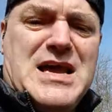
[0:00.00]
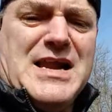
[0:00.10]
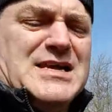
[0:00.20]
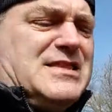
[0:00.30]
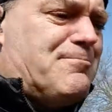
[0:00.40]

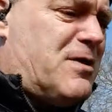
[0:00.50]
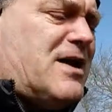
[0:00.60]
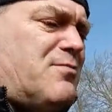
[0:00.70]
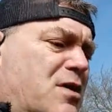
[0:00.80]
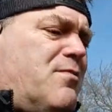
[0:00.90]
And it did
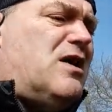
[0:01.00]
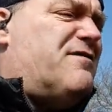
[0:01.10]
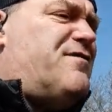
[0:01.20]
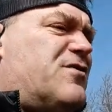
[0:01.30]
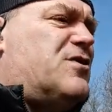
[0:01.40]
play on my
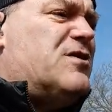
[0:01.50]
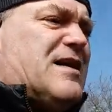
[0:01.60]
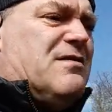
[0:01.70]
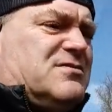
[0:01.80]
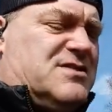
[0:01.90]
mind for a
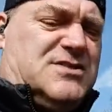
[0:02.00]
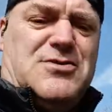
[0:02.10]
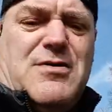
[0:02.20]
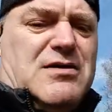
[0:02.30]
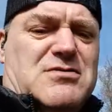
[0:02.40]
good hour to
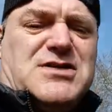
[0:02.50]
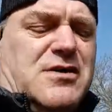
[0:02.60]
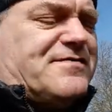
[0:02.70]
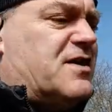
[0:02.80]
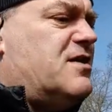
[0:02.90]
2 hours
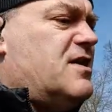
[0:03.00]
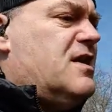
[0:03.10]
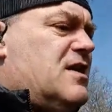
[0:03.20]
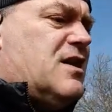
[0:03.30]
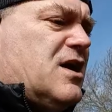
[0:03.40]
after.
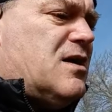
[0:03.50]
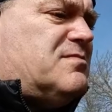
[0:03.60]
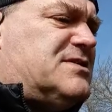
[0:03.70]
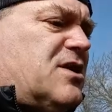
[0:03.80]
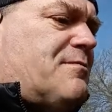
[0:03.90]

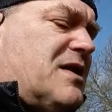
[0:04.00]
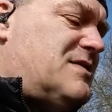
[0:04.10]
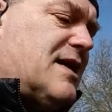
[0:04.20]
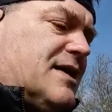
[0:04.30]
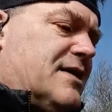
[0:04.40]
Till I
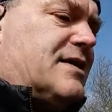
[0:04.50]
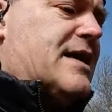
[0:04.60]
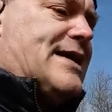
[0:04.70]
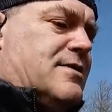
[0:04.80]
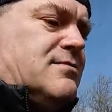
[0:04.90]
meditated
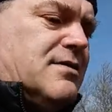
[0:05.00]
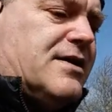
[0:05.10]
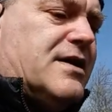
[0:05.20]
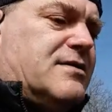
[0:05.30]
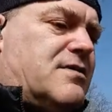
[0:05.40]
again,
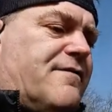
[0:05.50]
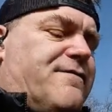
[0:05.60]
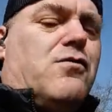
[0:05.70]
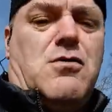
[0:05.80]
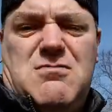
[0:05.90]
and then I
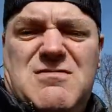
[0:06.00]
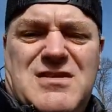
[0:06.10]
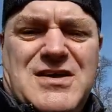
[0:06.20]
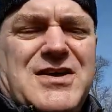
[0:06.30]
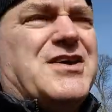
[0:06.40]
thought,
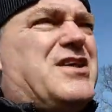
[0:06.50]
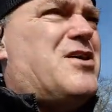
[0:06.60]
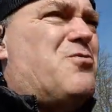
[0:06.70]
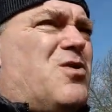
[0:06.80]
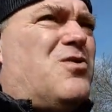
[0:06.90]
you
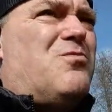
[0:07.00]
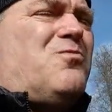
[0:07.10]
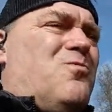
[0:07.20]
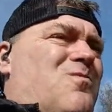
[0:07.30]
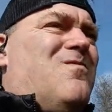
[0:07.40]
know what,
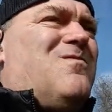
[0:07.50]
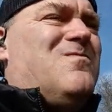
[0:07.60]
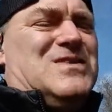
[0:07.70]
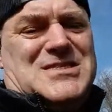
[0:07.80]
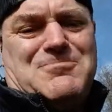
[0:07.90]

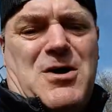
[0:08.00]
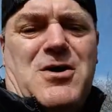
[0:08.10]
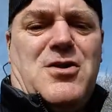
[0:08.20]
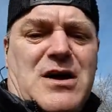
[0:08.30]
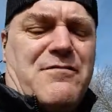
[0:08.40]
this is
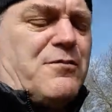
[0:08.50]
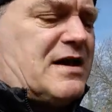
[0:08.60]
part of life.